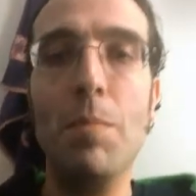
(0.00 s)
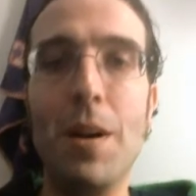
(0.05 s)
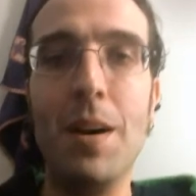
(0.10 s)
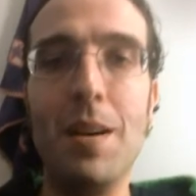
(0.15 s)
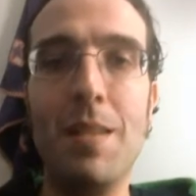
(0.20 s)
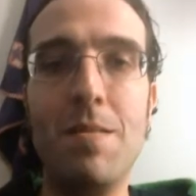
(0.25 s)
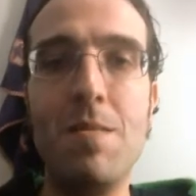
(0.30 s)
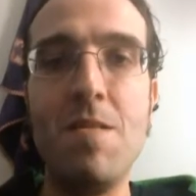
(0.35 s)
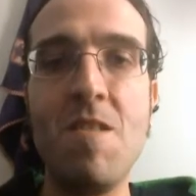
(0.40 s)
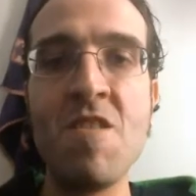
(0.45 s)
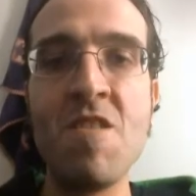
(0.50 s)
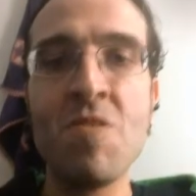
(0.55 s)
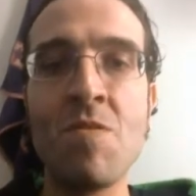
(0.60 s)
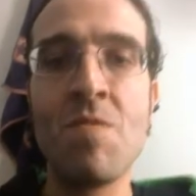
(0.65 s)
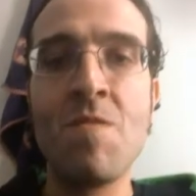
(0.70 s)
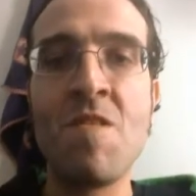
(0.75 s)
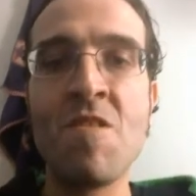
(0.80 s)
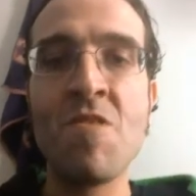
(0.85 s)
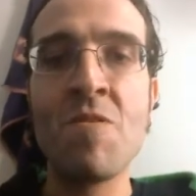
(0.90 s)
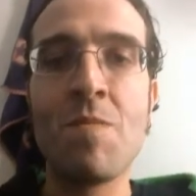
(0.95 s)
But
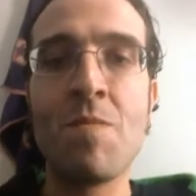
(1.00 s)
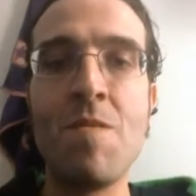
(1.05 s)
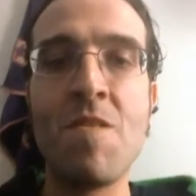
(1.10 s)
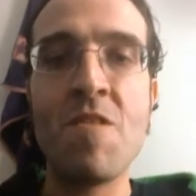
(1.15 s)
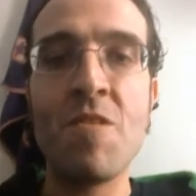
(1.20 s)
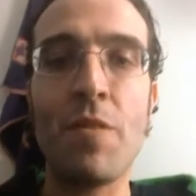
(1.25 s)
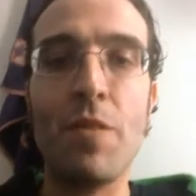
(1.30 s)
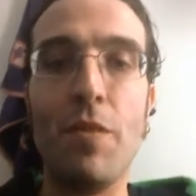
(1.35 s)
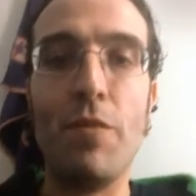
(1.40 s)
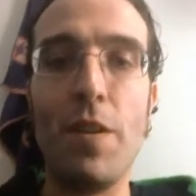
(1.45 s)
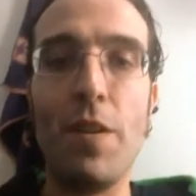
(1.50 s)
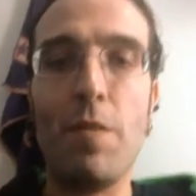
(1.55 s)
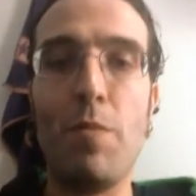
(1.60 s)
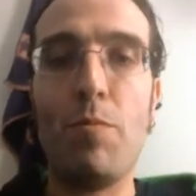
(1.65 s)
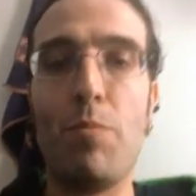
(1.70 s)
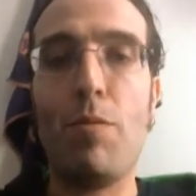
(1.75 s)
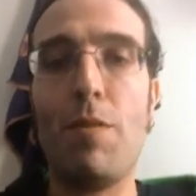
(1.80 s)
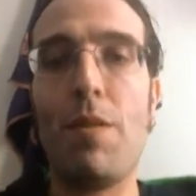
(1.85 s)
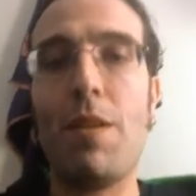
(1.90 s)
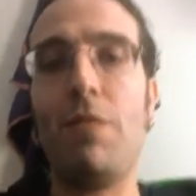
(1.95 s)
the
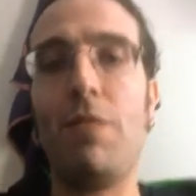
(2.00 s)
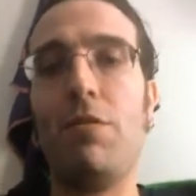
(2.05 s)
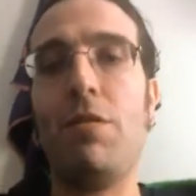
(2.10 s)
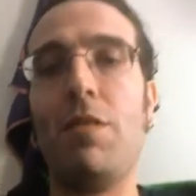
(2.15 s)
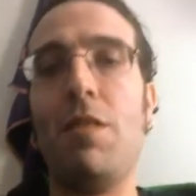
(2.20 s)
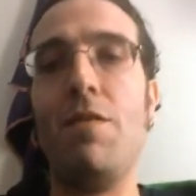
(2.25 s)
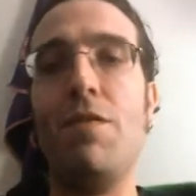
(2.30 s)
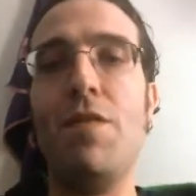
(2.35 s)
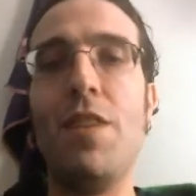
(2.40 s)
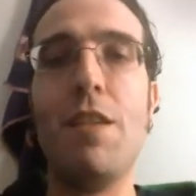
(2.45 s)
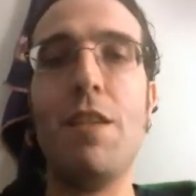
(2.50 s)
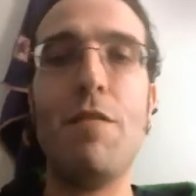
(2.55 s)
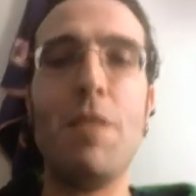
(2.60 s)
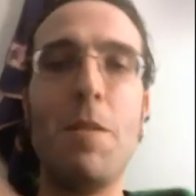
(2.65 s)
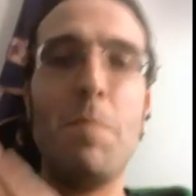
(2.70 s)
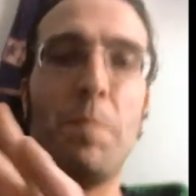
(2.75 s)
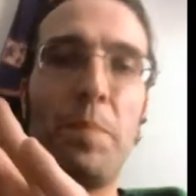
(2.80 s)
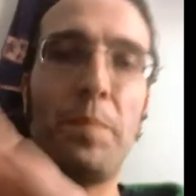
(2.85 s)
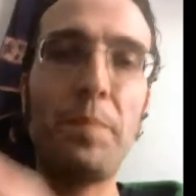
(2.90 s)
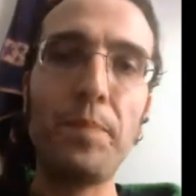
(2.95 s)
flavor profile is a
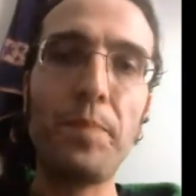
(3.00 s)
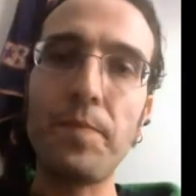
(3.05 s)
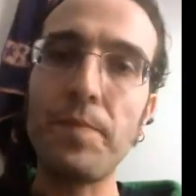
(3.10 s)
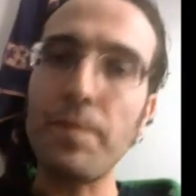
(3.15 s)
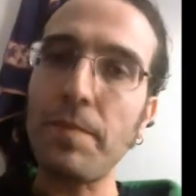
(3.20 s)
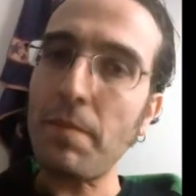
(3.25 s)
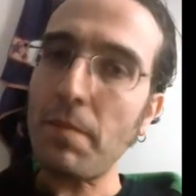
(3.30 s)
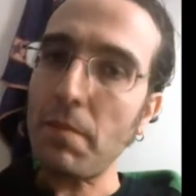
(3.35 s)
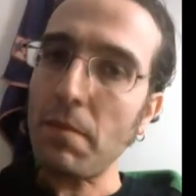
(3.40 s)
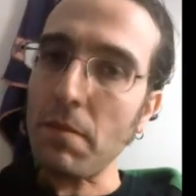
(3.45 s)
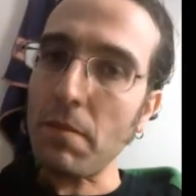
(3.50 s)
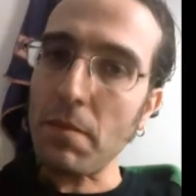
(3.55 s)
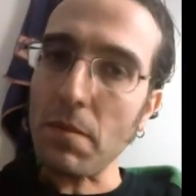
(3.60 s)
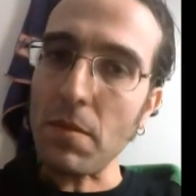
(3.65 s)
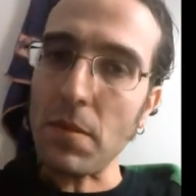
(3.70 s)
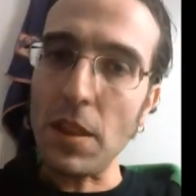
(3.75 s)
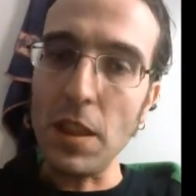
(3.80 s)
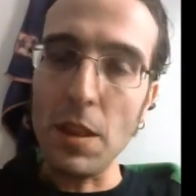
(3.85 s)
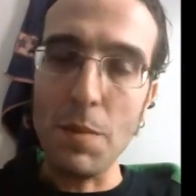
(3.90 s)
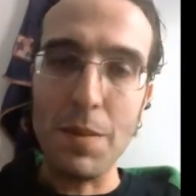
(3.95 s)
very
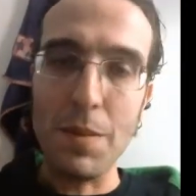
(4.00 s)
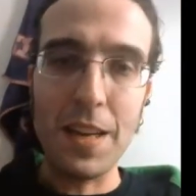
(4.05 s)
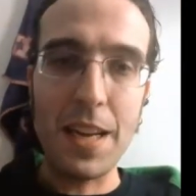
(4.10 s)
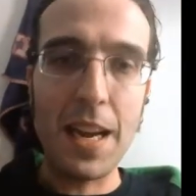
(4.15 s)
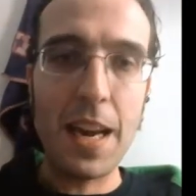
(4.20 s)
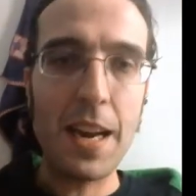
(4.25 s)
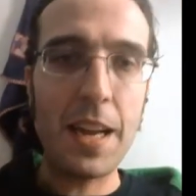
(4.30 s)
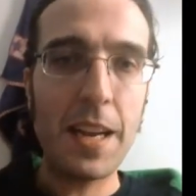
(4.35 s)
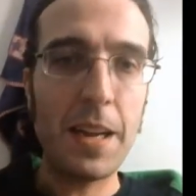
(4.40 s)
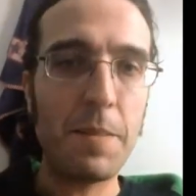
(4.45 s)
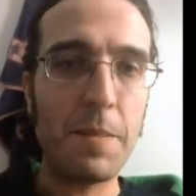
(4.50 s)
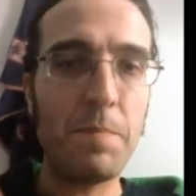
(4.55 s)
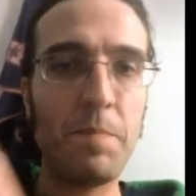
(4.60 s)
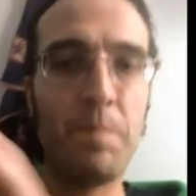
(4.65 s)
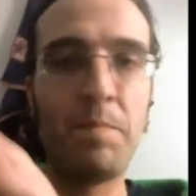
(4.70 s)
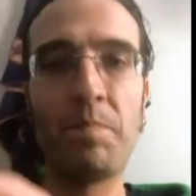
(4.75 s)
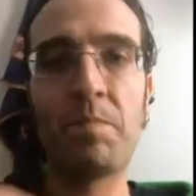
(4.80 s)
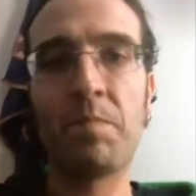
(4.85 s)
beginning.